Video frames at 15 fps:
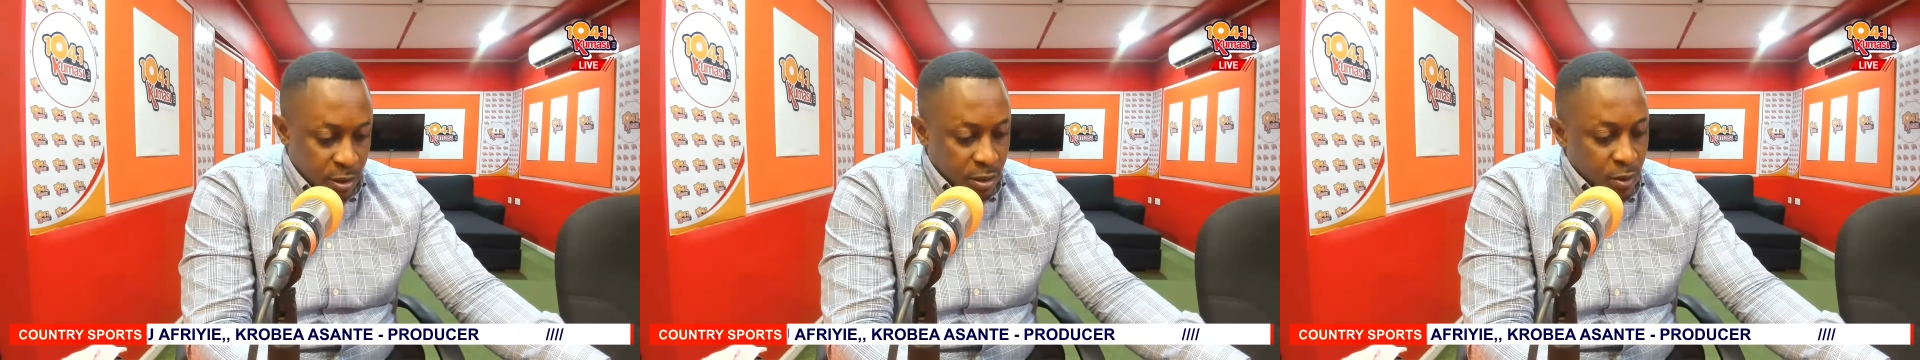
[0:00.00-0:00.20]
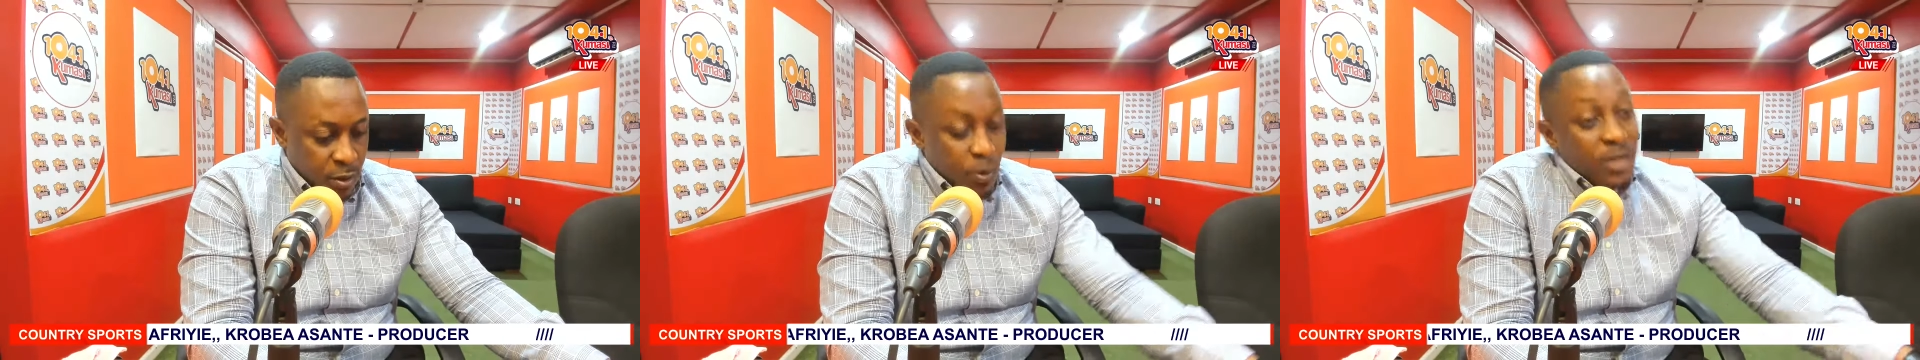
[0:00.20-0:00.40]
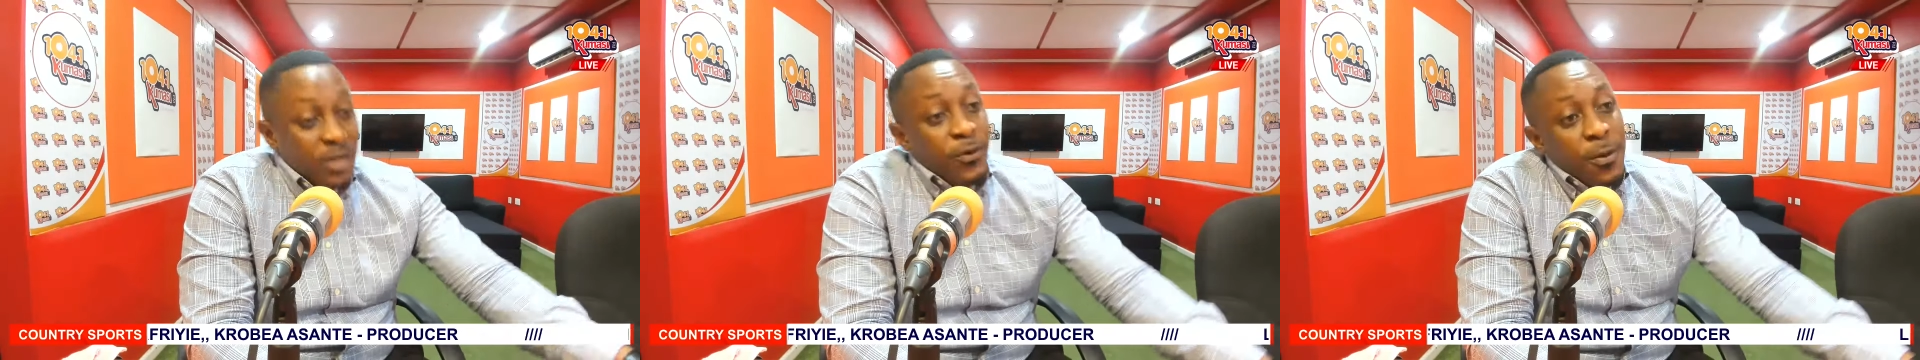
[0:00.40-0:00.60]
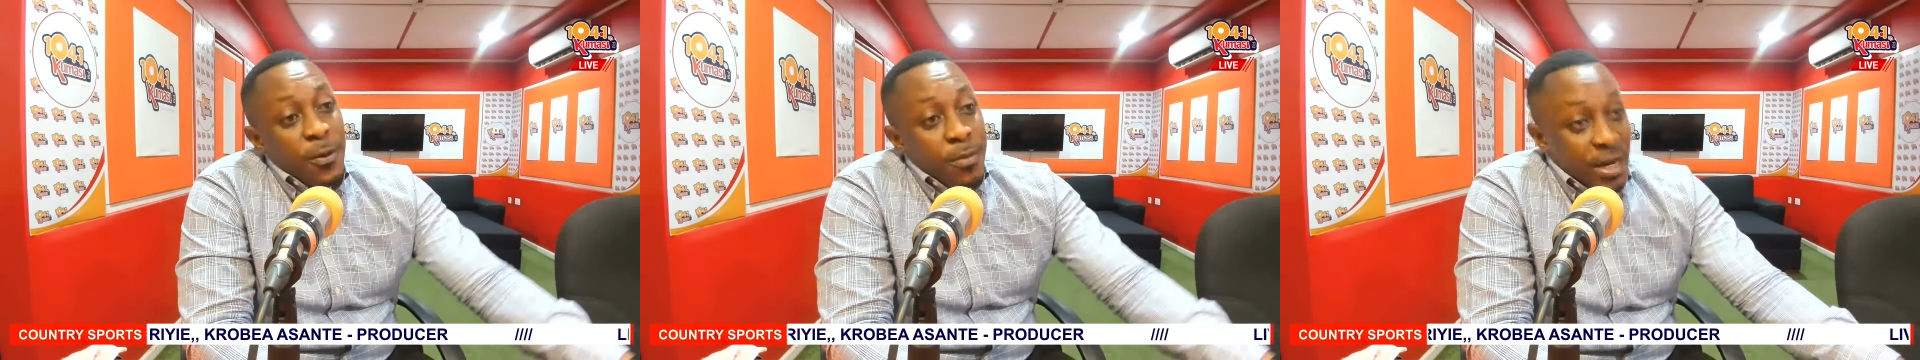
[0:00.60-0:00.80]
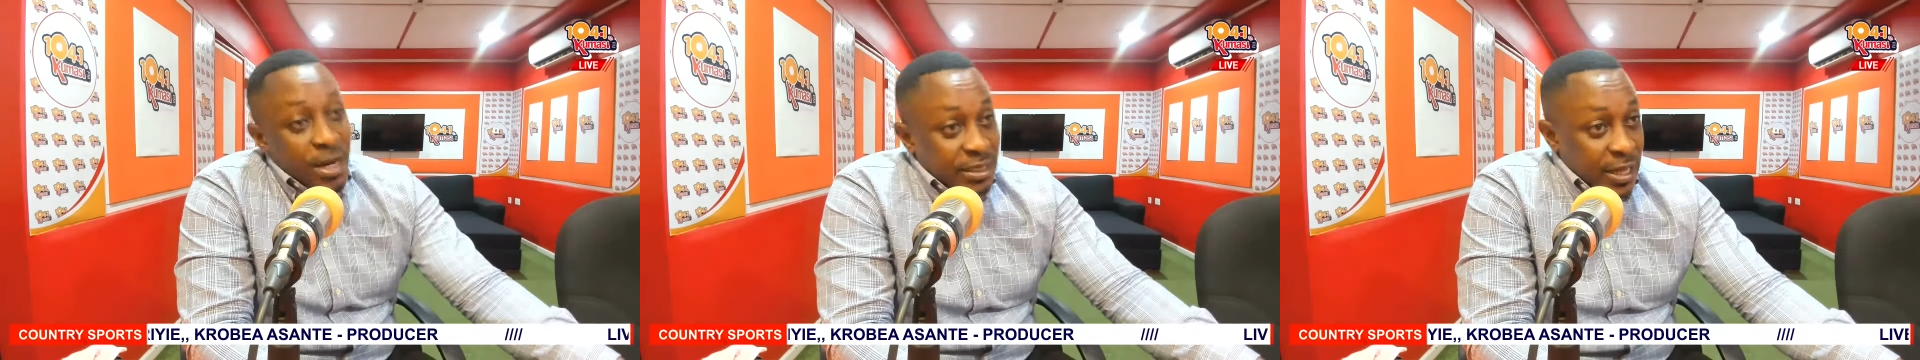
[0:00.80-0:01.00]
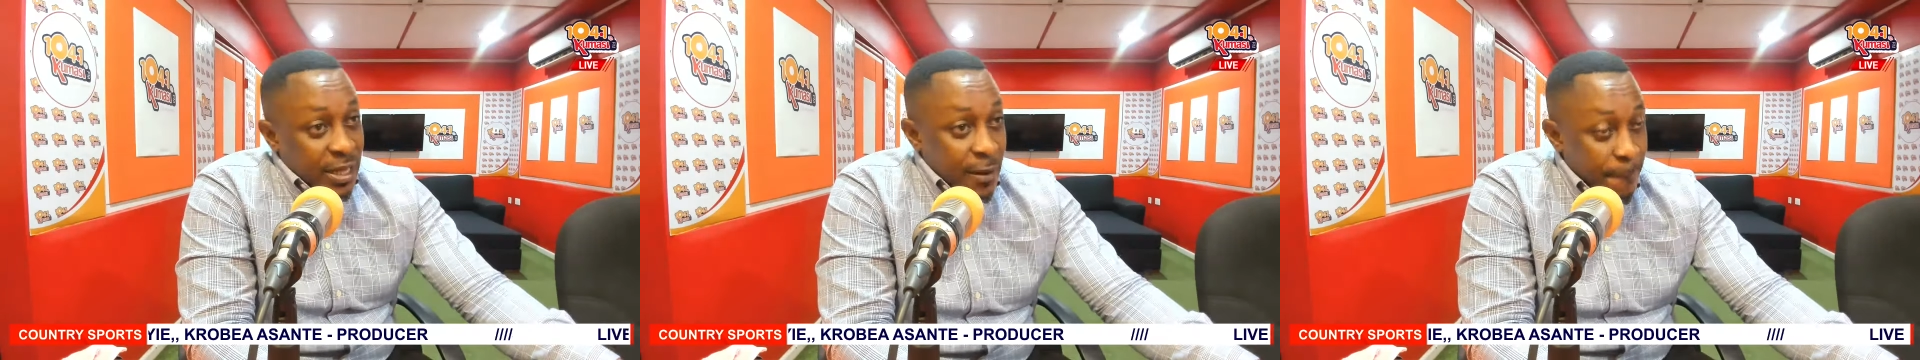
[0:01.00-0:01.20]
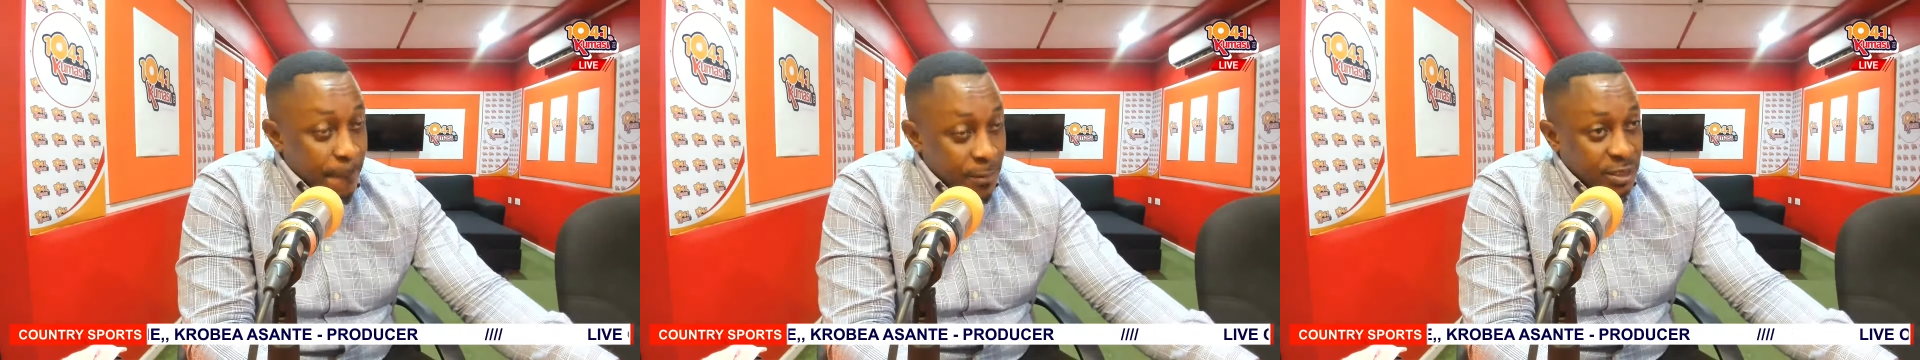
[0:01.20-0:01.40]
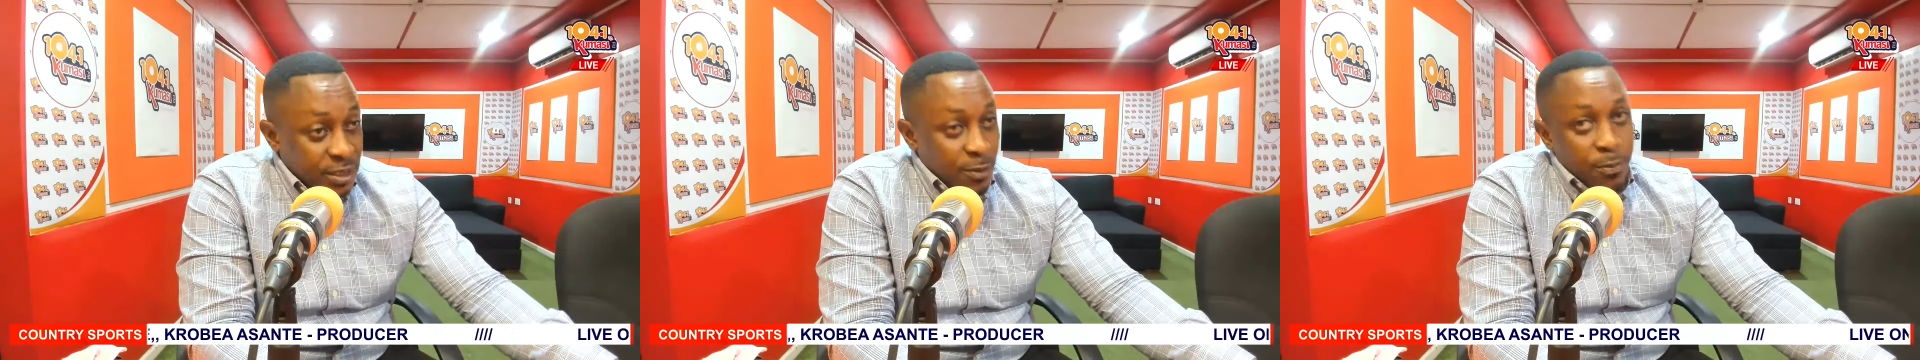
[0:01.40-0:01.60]
Ransford Mensah,
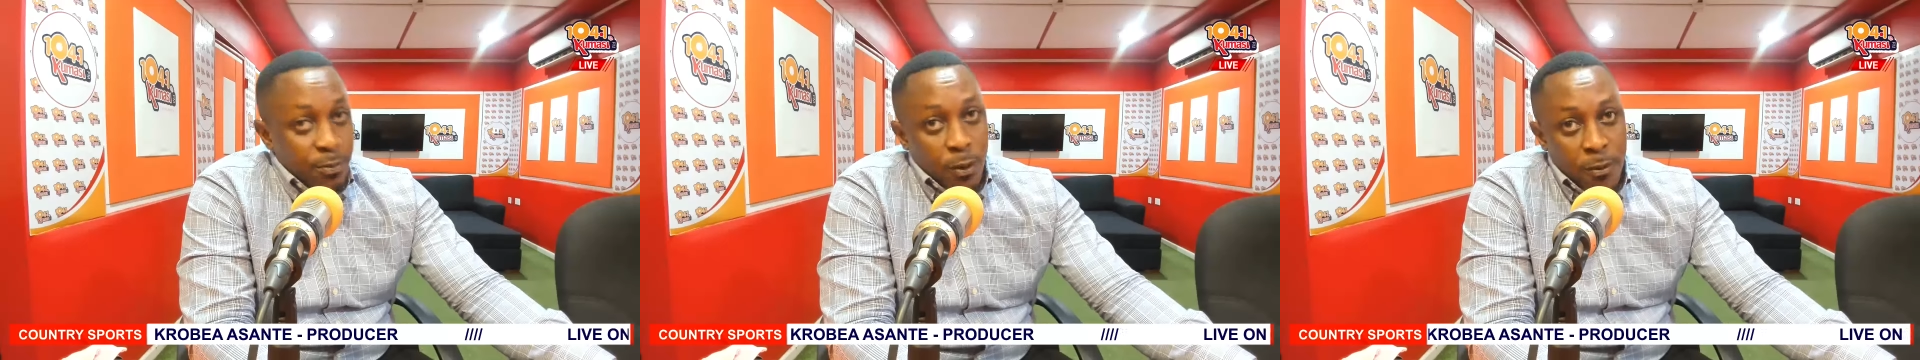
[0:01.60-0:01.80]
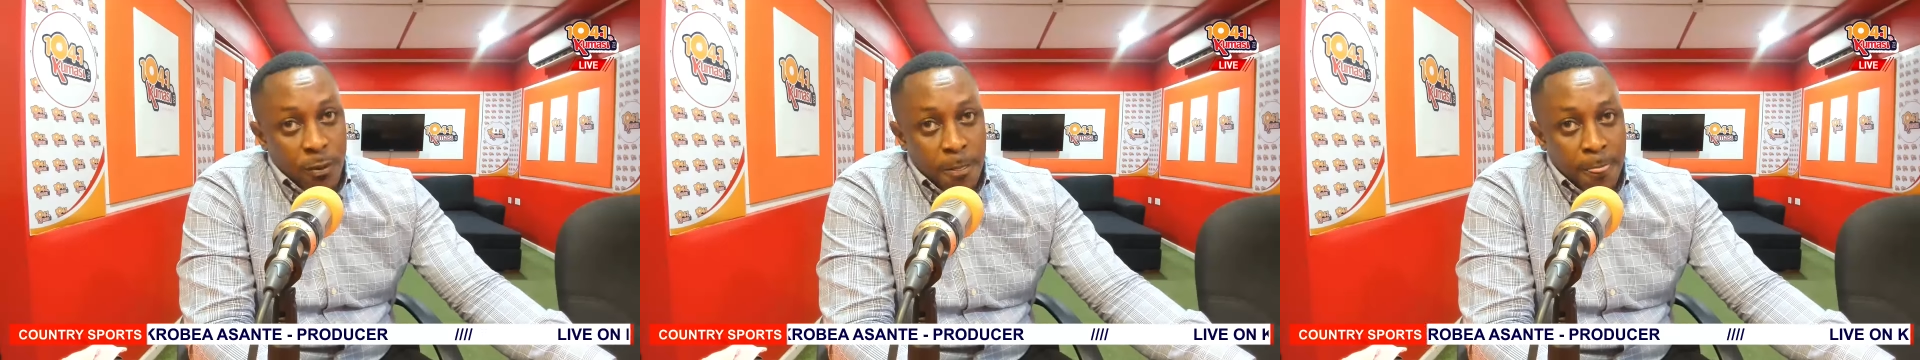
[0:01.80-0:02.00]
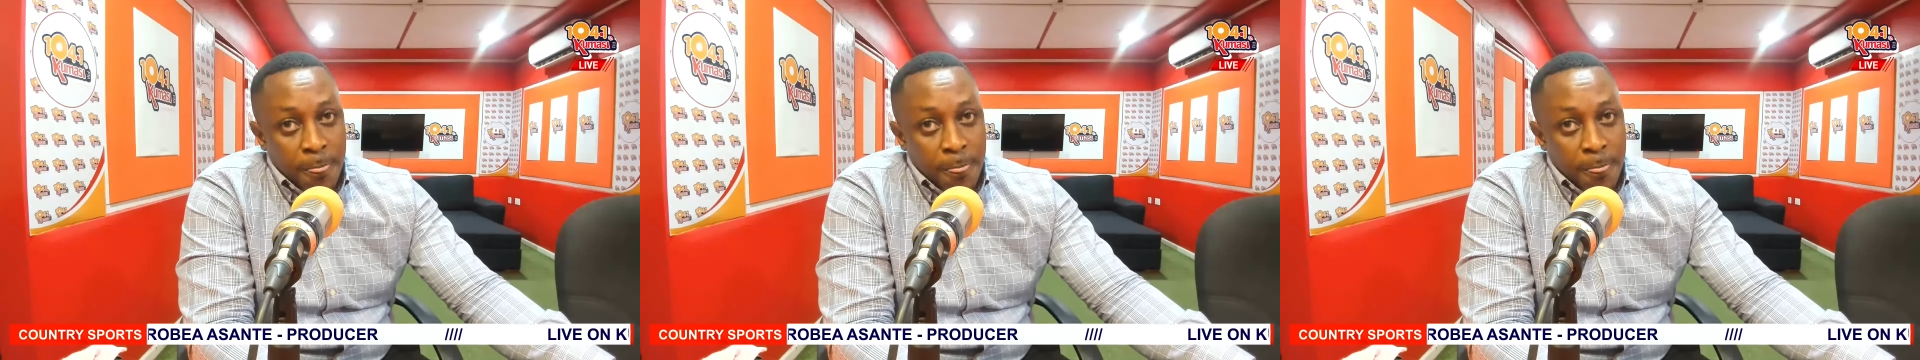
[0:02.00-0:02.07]
simple.